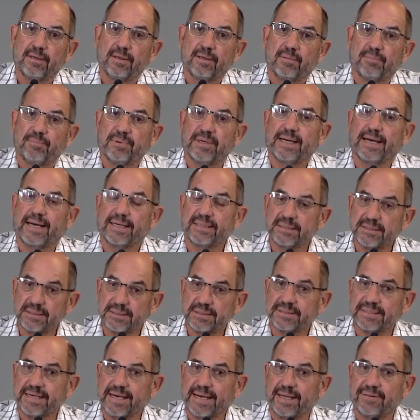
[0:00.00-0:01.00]
But
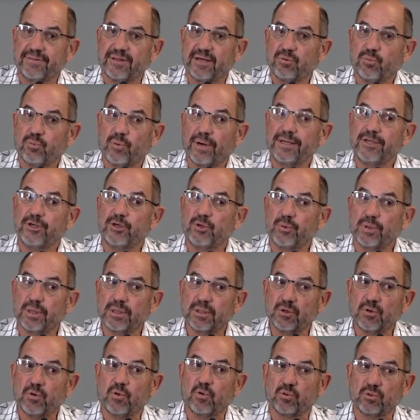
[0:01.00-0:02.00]
understand that when you are
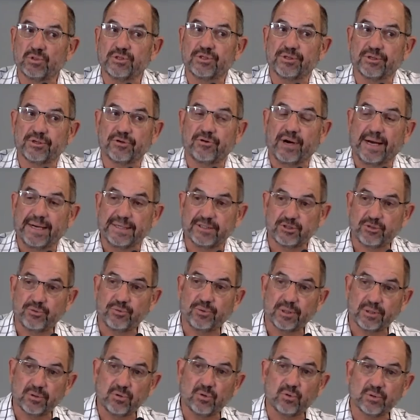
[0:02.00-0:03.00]
called to Christ, you
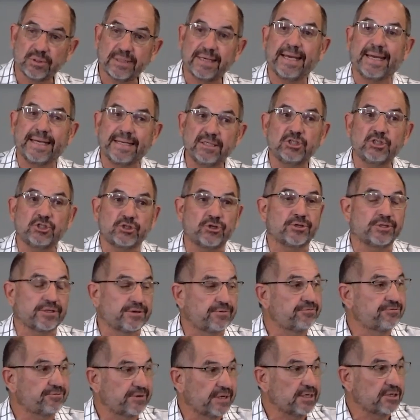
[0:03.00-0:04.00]
are called into the
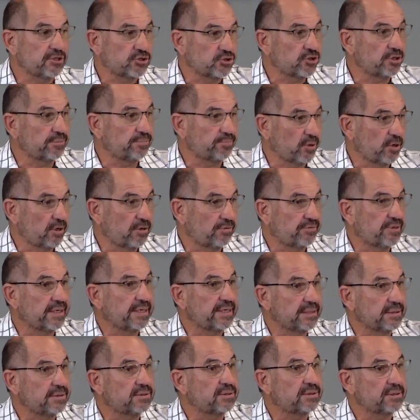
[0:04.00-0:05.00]
fellowship of
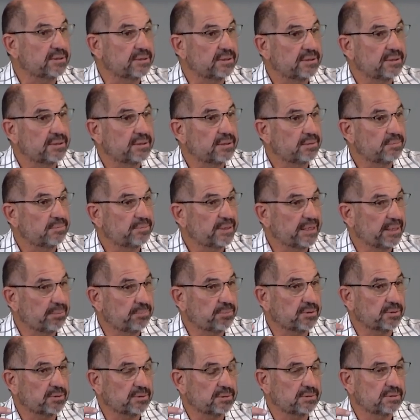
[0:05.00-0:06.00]
his
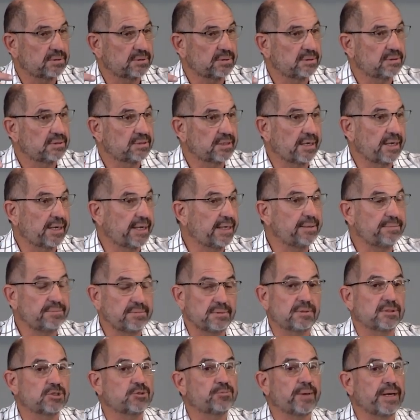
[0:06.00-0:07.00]
people. Diane
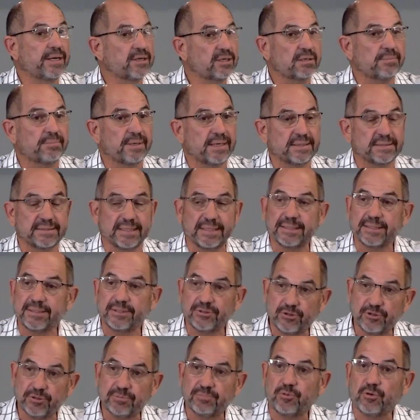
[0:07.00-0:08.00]
spoke about that in
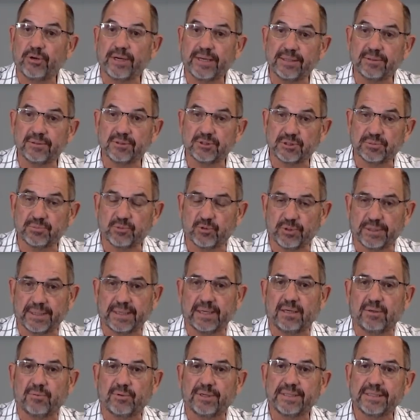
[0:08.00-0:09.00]
her prayer this morning.
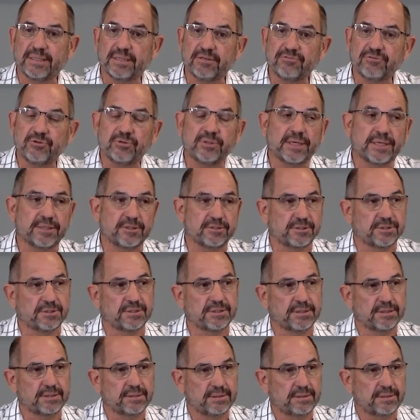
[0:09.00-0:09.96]
I wonder if you noticed.